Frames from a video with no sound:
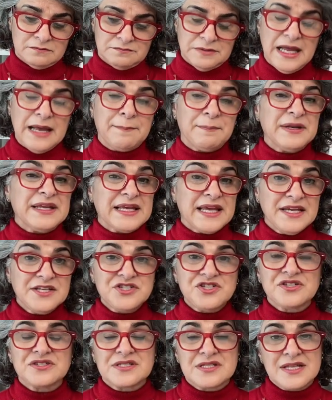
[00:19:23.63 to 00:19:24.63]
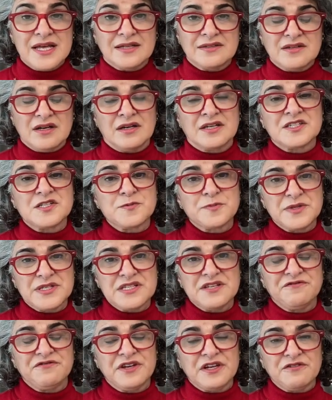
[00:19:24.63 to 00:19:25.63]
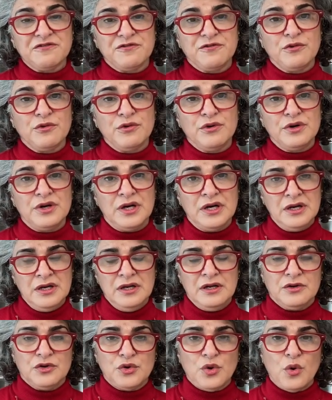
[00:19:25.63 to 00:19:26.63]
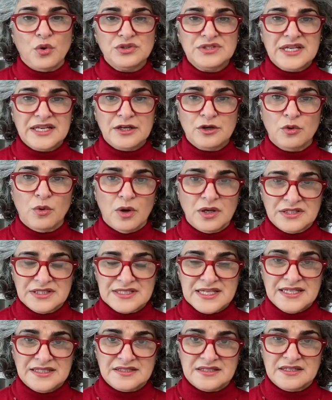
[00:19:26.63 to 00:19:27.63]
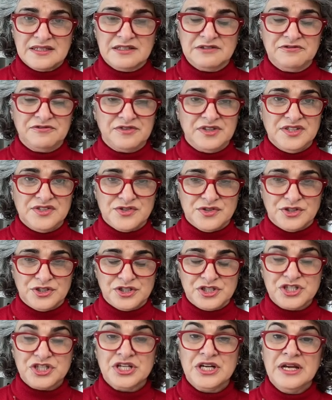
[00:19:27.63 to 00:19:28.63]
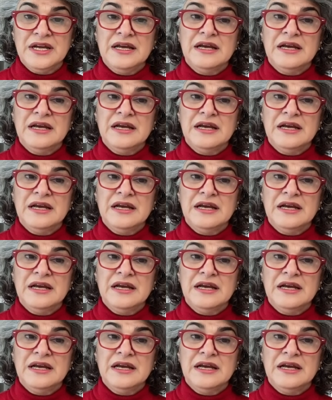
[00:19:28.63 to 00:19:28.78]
applications that are specific for coding qualitative research.